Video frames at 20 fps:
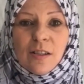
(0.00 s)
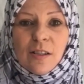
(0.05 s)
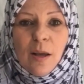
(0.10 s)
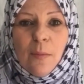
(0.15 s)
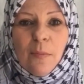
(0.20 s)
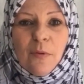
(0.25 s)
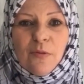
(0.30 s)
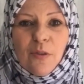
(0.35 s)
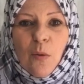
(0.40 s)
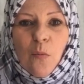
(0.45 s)

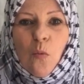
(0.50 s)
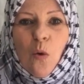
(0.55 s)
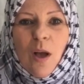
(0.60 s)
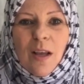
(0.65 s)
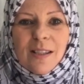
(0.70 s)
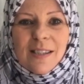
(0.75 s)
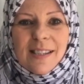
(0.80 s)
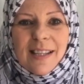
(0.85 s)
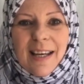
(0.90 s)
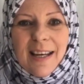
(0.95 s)
some of them
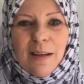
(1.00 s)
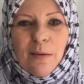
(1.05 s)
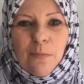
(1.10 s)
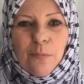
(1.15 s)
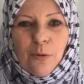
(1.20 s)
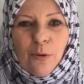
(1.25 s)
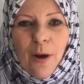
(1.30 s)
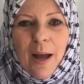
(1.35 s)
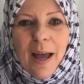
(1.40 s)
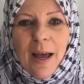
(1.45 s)
whilst in
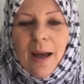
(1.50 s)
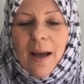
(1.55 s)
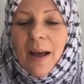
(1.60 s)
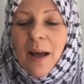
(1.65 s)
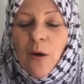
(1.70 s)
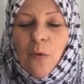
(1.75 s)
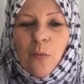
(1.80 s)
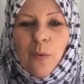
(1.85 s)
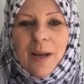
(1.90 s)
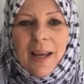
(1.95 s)
prayer?
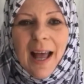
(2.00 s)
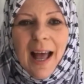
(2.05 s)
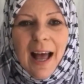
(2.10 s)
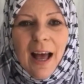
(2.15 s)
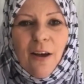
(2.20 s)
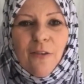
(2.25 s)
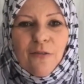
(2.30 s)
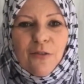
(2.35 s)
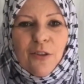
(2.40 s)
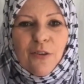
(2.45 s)
We
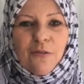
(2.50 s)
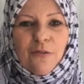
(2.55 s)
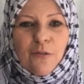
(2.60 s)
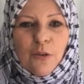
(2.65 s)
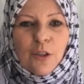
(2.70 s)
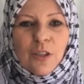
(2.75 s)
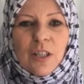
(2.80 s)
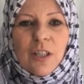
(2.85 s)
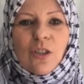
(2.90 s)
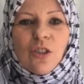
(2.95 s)
have the
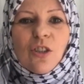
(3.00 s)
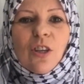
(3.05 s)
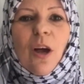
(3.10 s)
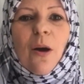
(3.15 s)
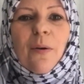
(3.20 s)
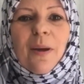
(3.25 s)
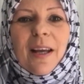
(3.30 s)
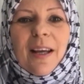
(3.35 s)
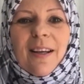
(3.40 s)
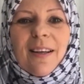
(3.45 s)
footage
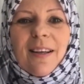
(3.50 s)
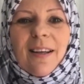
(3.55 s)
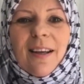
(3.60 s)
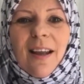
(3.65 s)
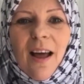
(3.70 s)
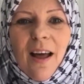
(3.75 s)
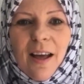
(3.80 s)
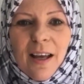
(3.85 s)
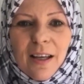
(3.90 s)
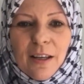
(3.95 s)
going
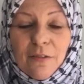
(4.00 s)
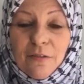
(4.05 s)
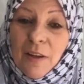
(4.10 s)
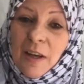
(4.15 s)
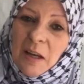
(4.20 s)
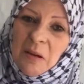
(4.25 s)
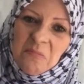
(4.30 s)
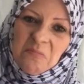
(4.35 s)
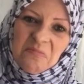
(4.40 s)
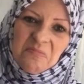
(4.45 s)
live,
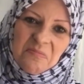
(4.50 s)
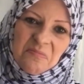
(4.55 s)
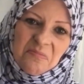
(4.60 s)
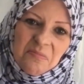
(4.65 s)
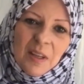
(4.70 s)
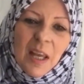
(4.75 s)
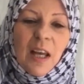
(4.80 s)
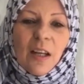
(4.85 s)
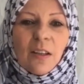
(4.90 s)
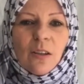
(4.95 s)

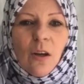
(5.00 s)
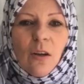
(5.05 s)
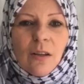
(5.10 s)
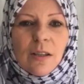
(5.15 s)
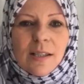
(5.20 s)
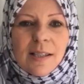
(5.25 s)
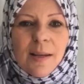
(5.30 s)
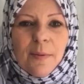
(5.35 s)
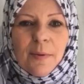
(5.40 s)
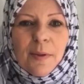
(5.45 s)
not
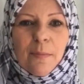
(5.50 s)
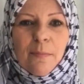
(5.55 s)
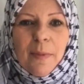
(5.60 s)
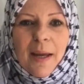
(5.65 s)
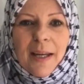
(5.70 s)
on some of